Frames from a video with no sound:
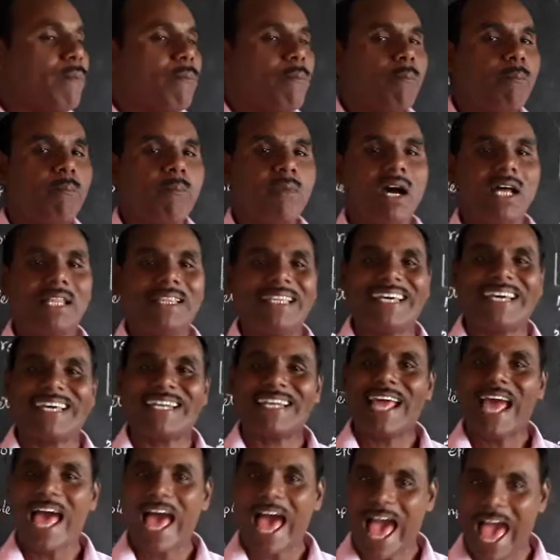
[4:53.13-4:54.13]

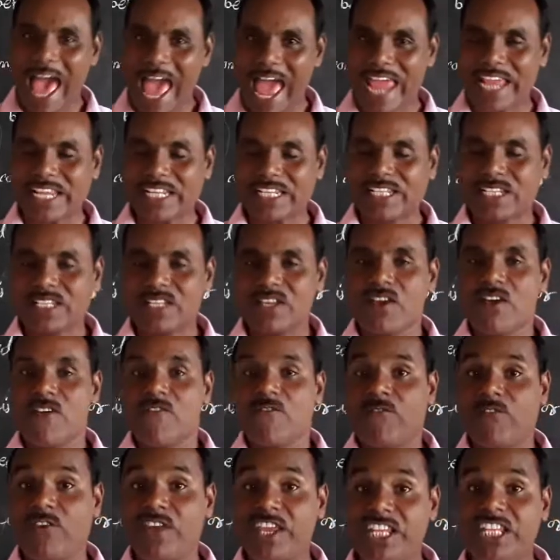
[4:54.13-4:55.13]
Mother had
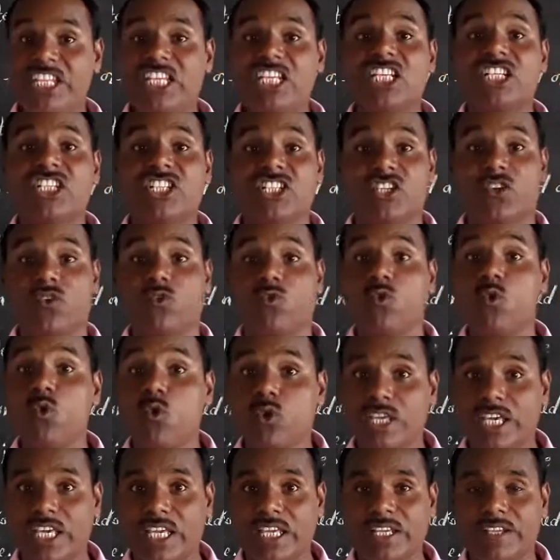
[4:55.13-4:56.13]
finished
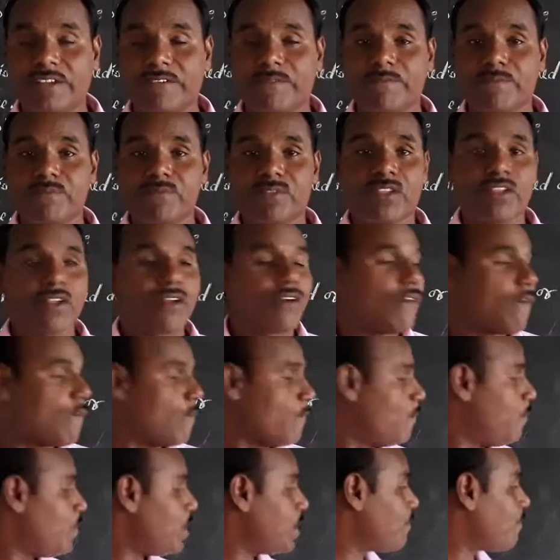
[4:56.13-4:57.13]
cooking
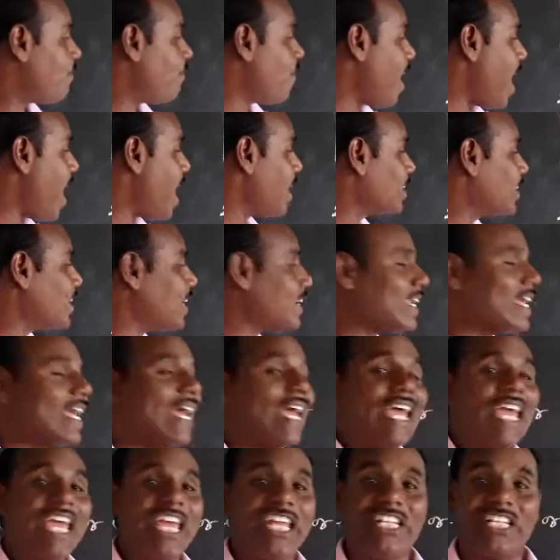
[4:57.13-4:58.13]
when
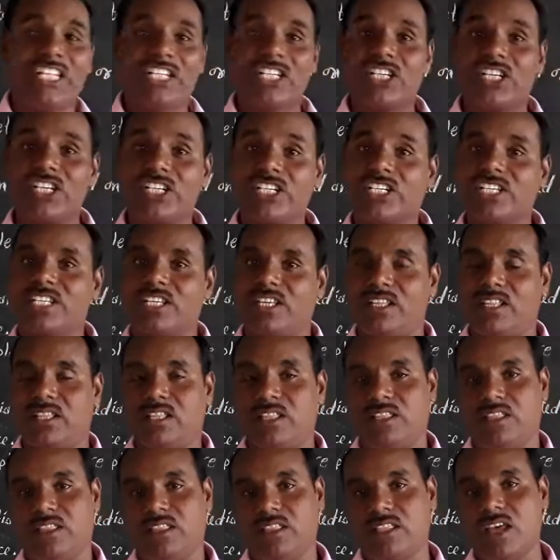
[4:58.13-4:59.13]
father
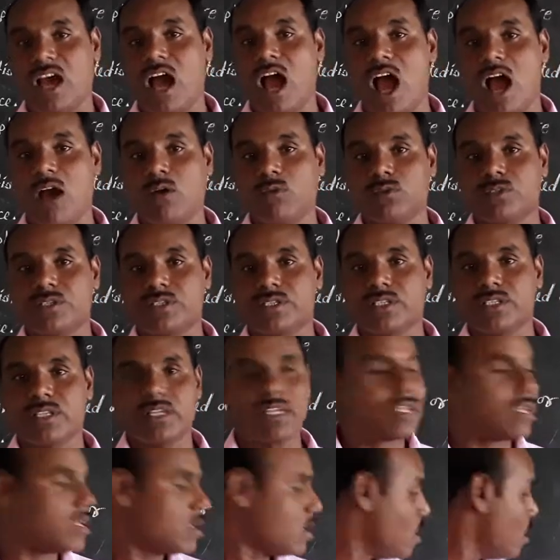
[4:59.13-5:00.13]
entered the house.
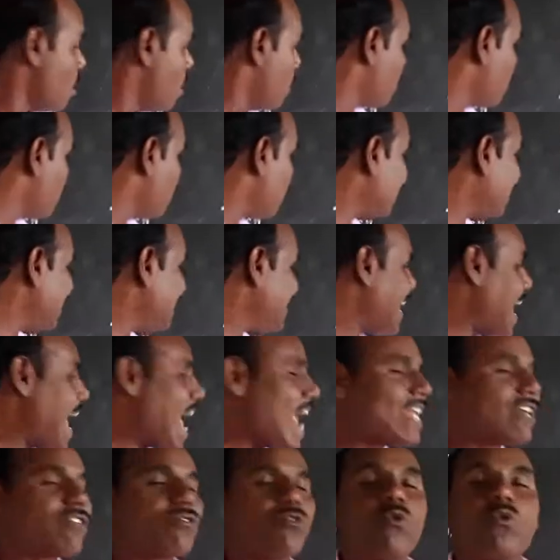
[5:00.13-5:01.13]
Mother
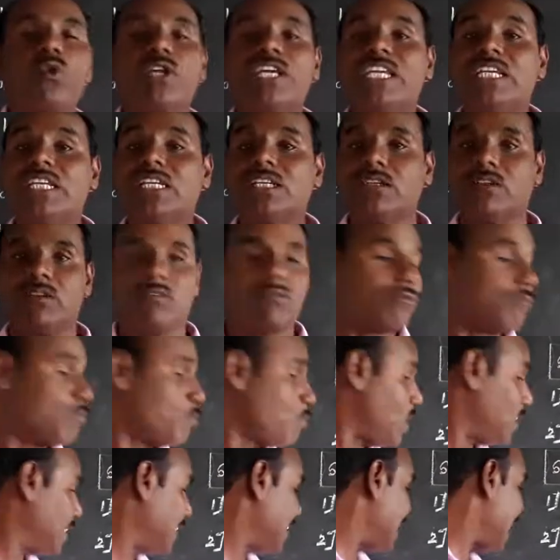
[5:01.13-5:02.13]
had
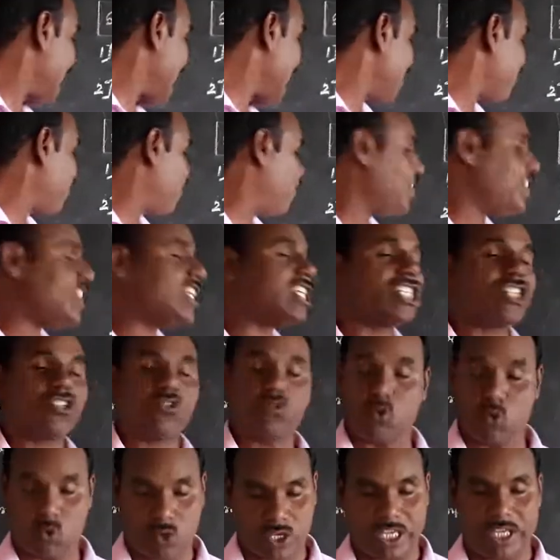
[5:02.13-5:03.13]

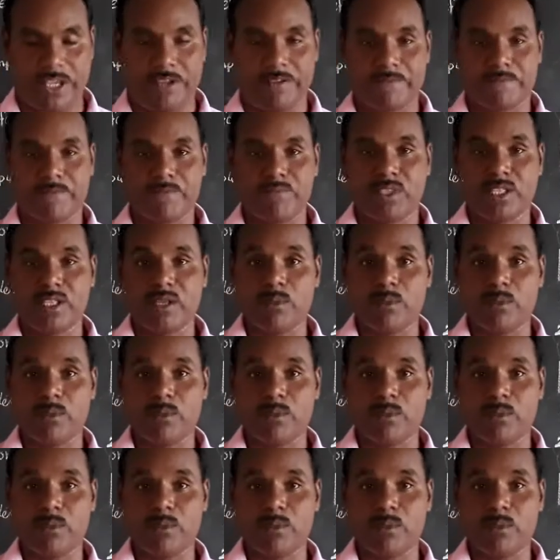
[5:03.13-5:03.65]
finished cooking.